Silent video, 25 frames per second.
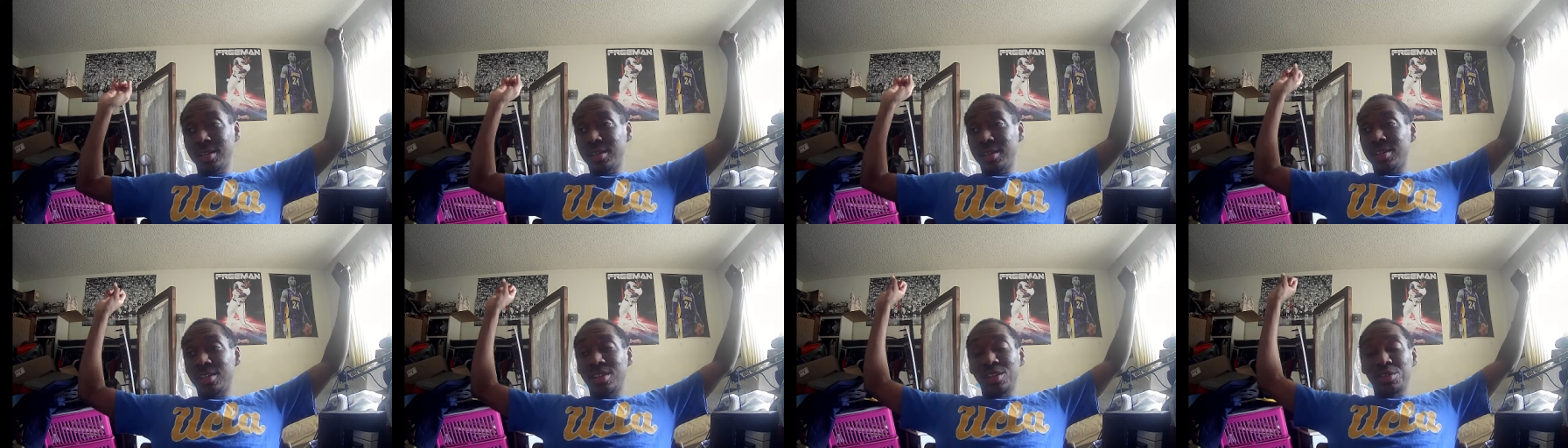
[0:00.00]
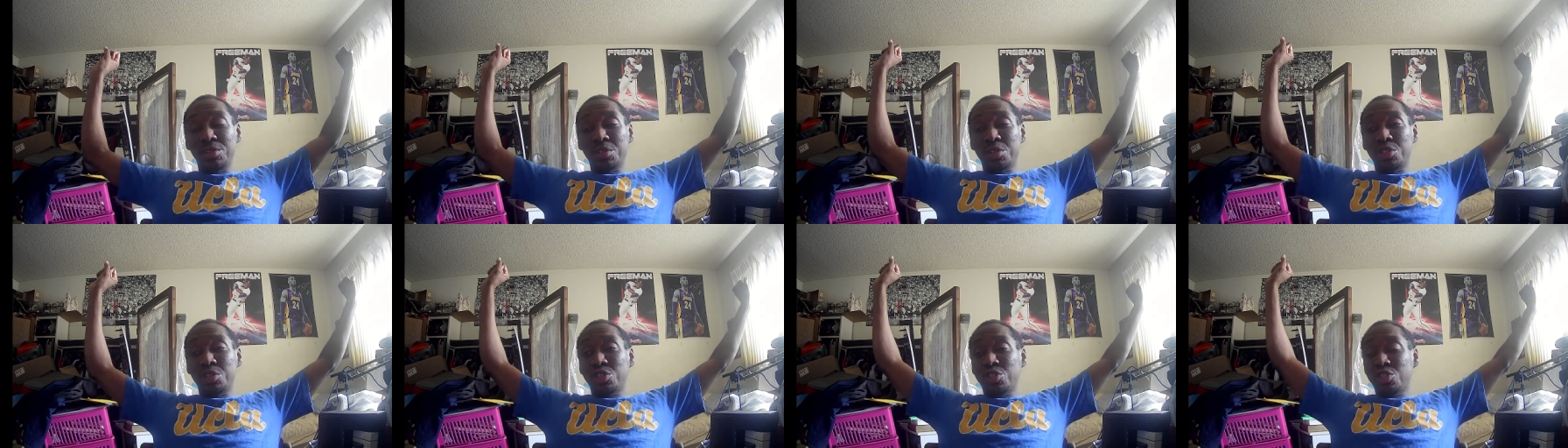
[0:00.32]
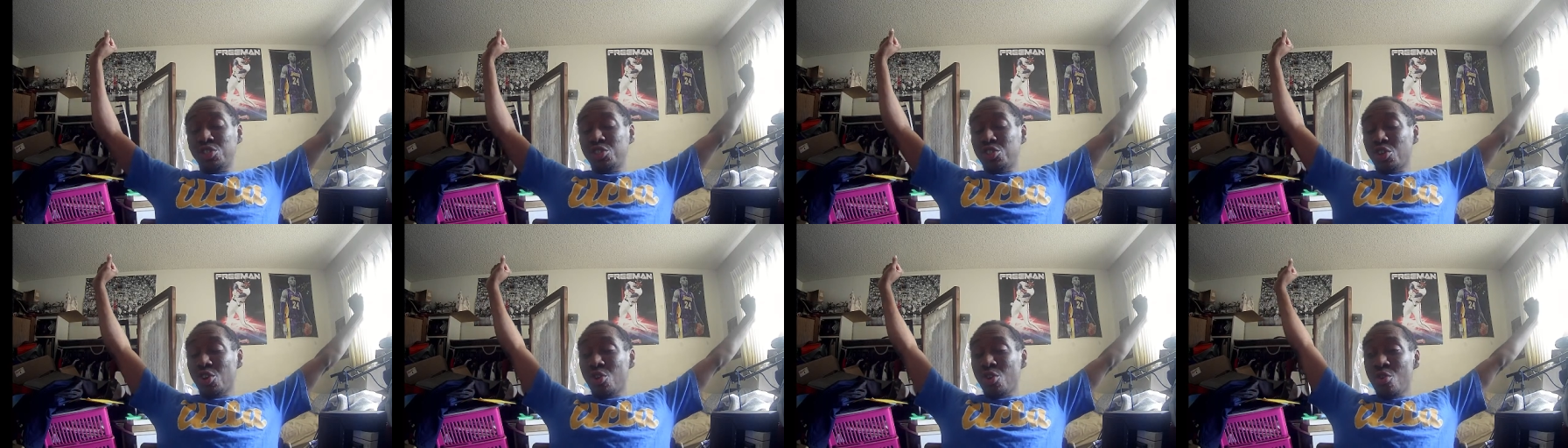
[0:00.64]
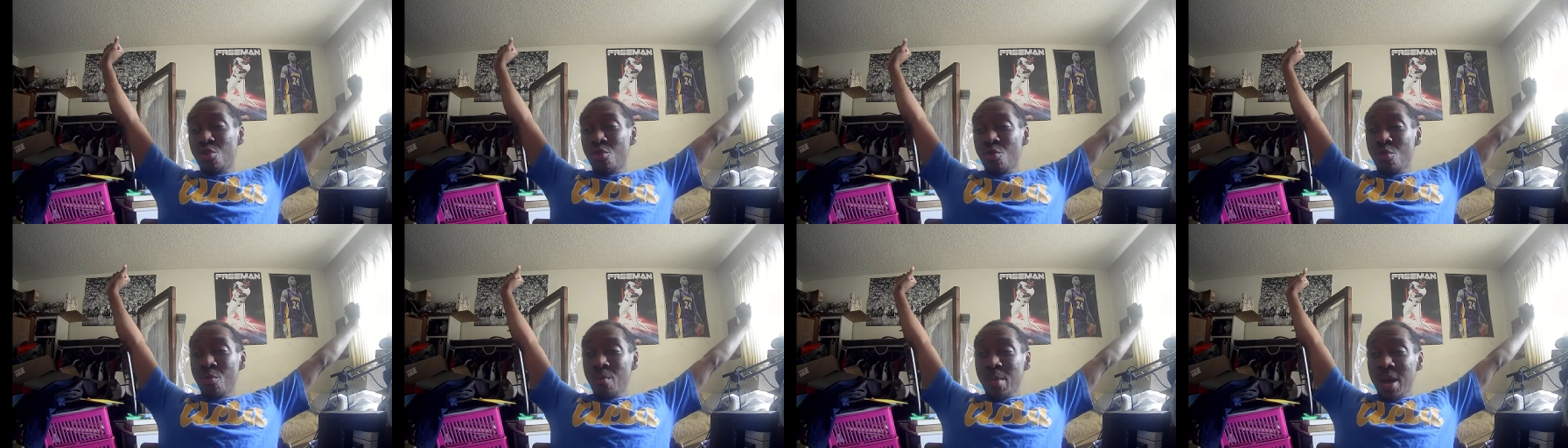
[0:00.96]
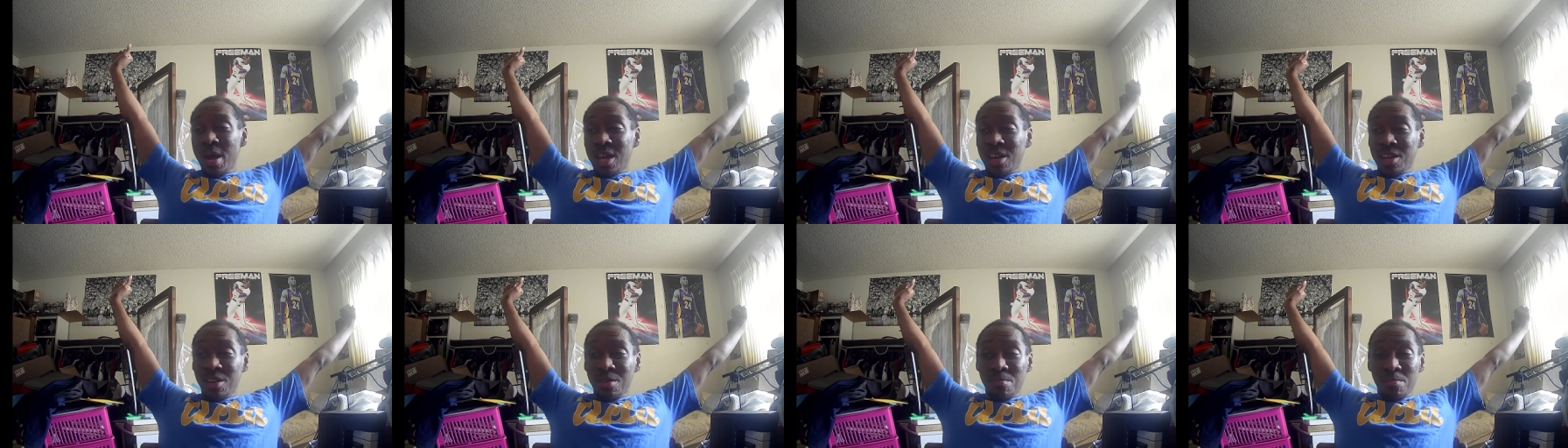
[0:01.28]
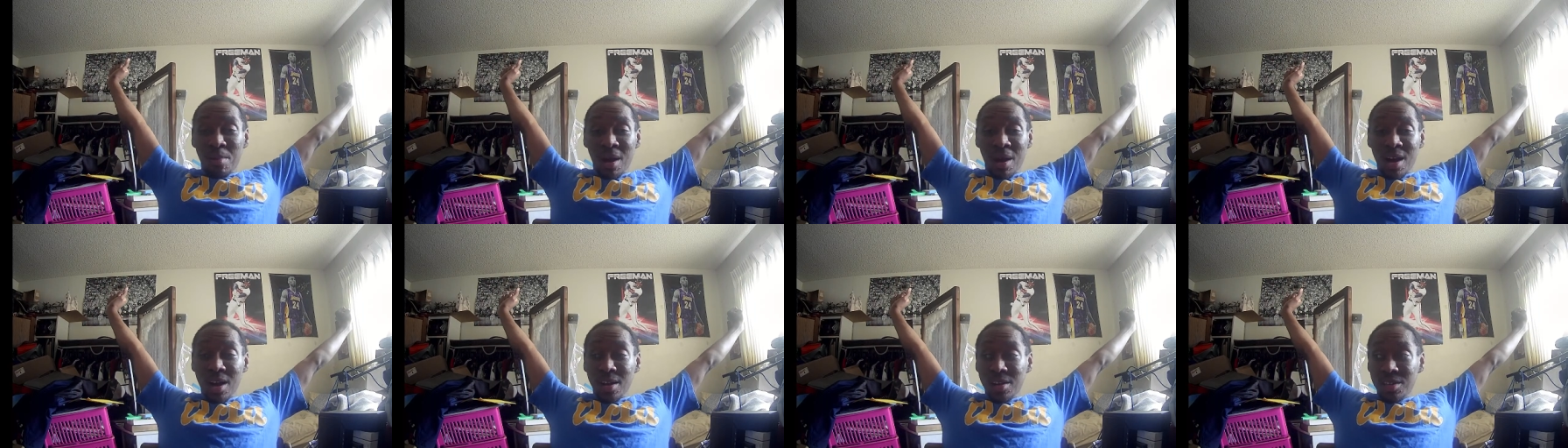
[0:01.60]
There's so many
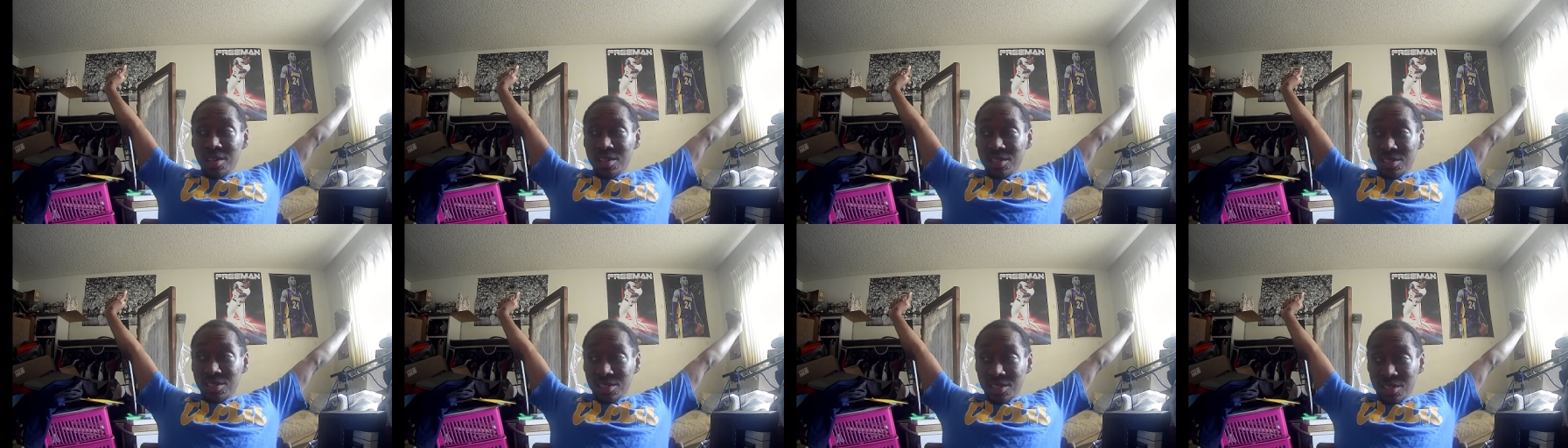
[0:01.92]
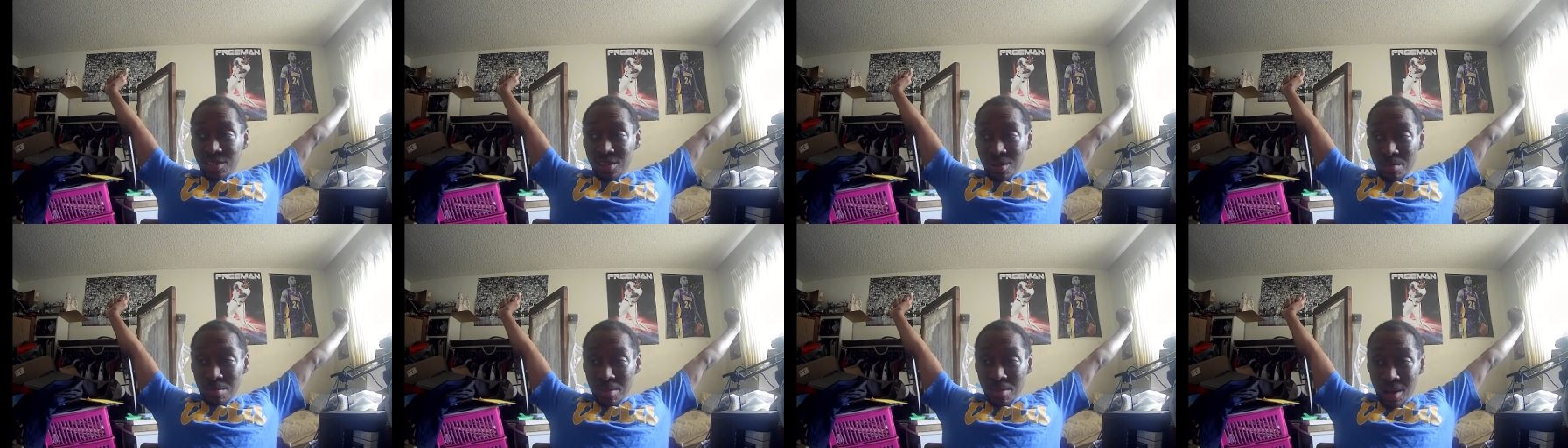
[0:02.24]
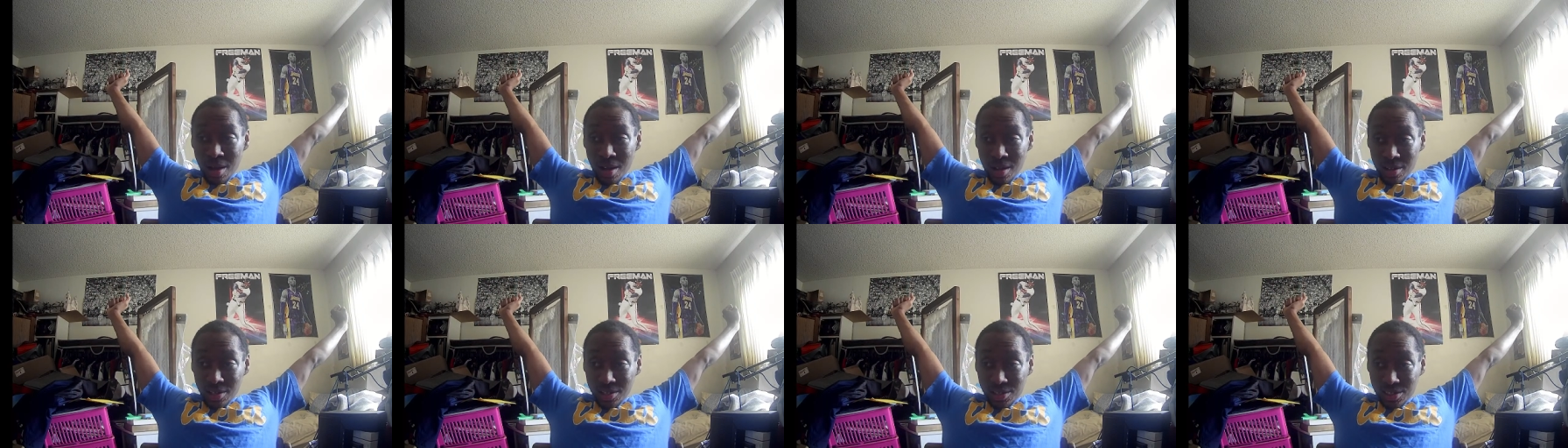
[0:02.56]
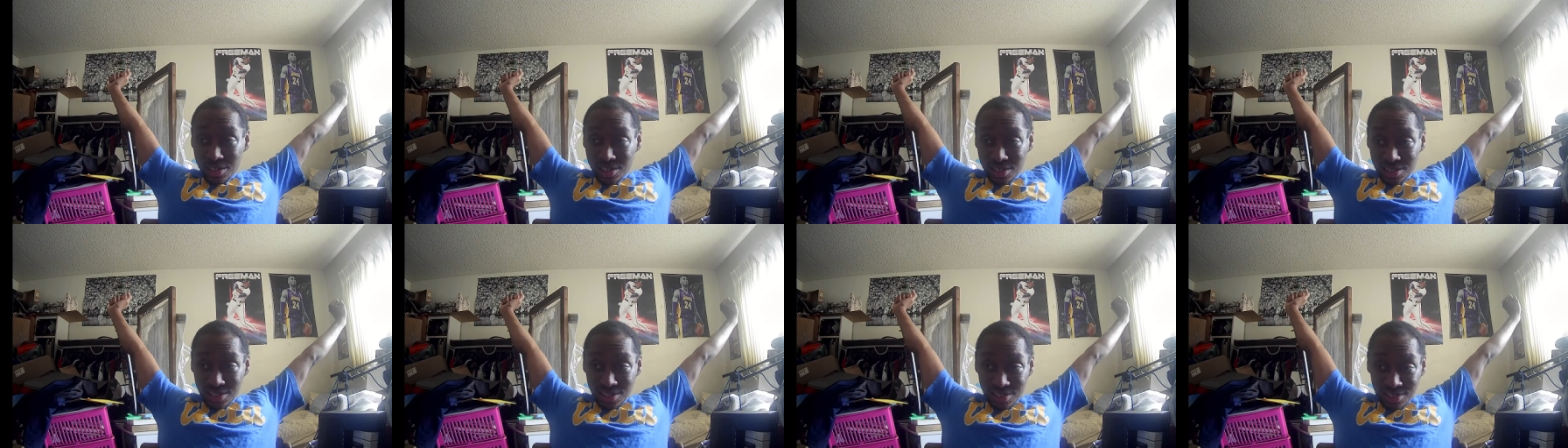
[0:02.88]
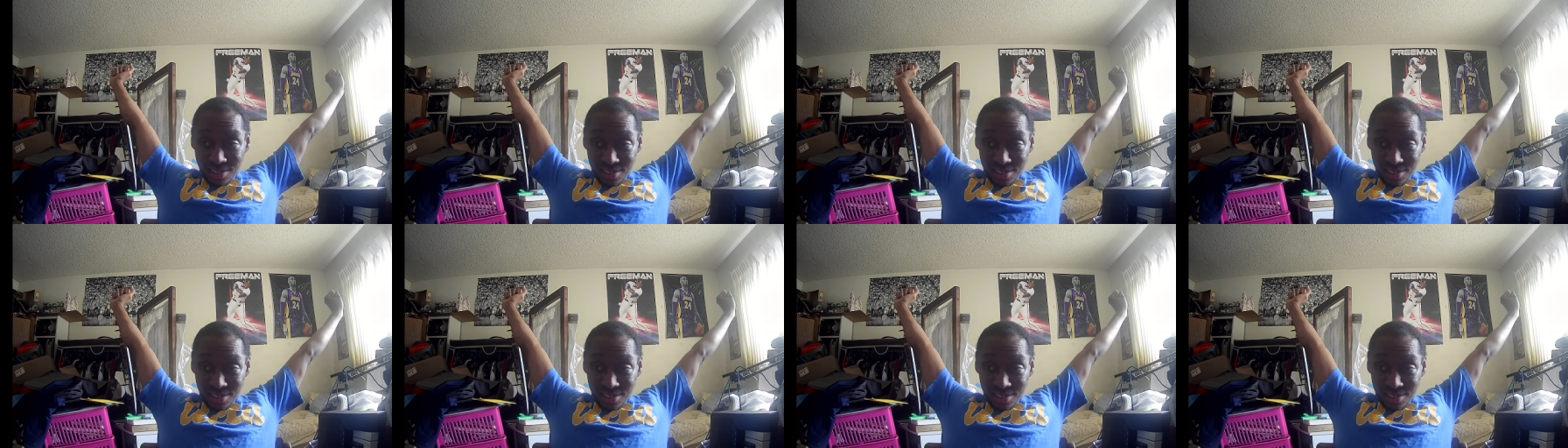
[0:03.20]
bodies in the box